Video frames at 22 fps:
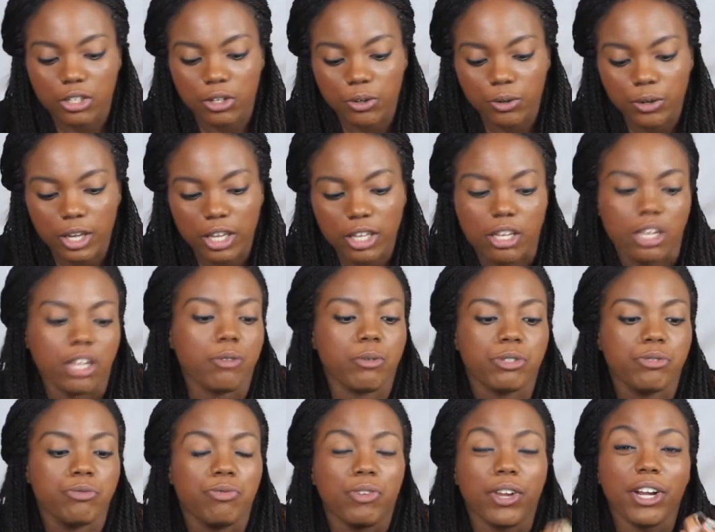So
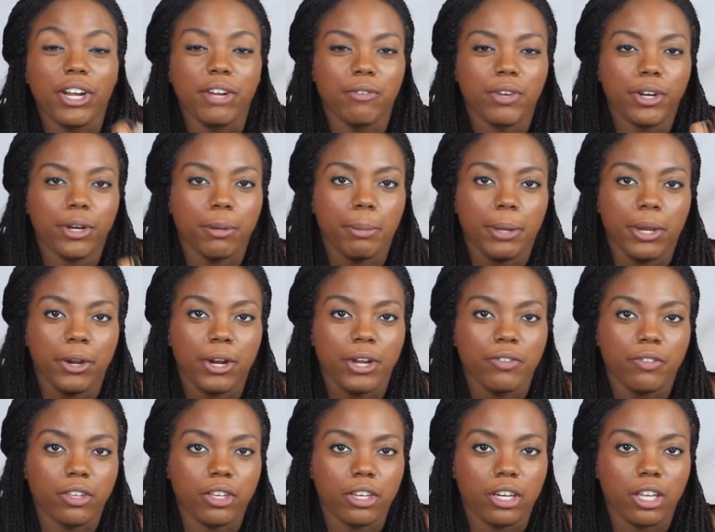it was very, very
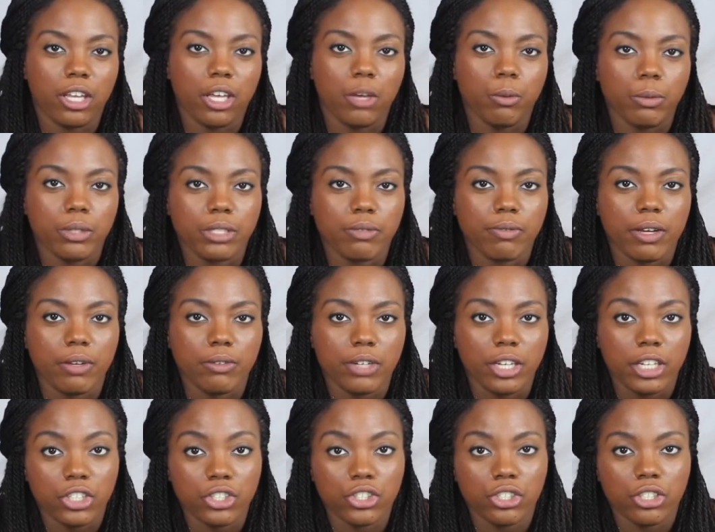apparent that it
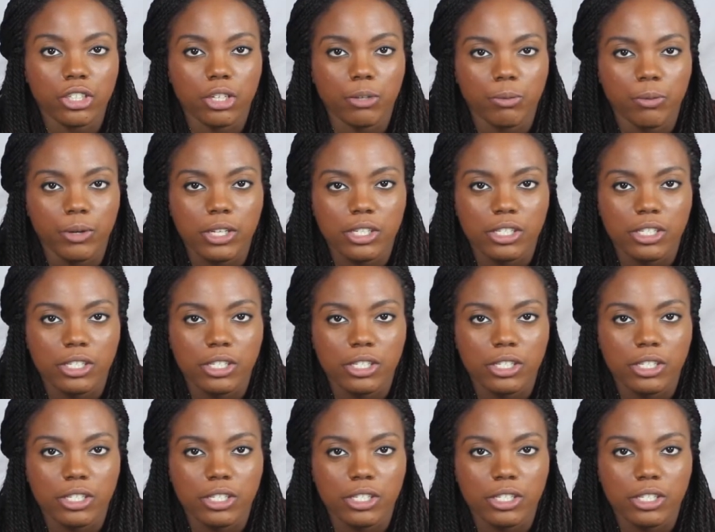was foundation.